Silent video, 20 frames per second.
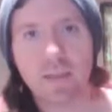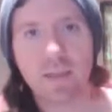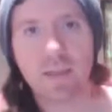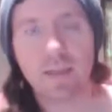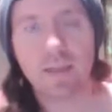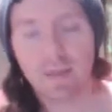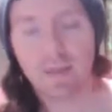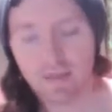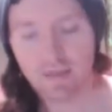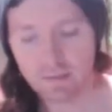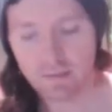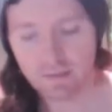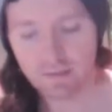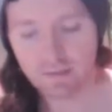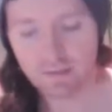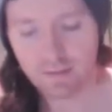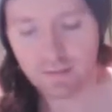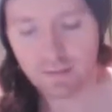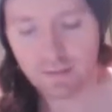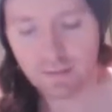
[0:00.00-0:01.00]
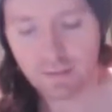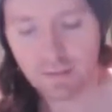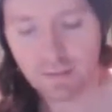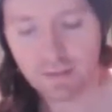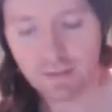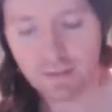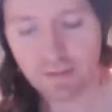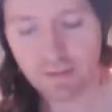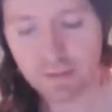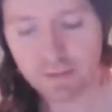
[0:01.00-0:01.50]
and I made
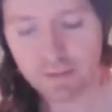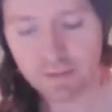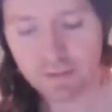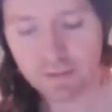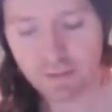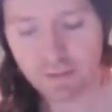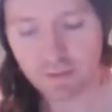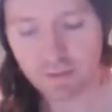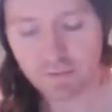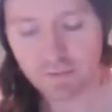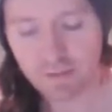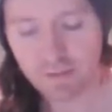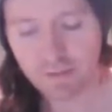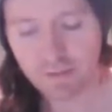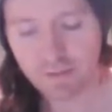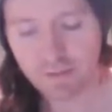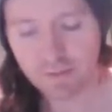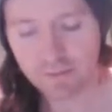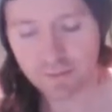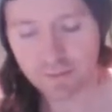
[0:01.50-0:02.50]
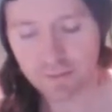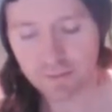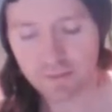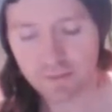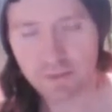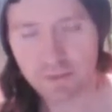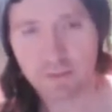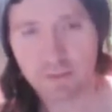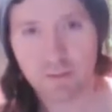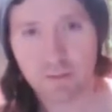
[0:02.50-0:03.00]
an intro video to it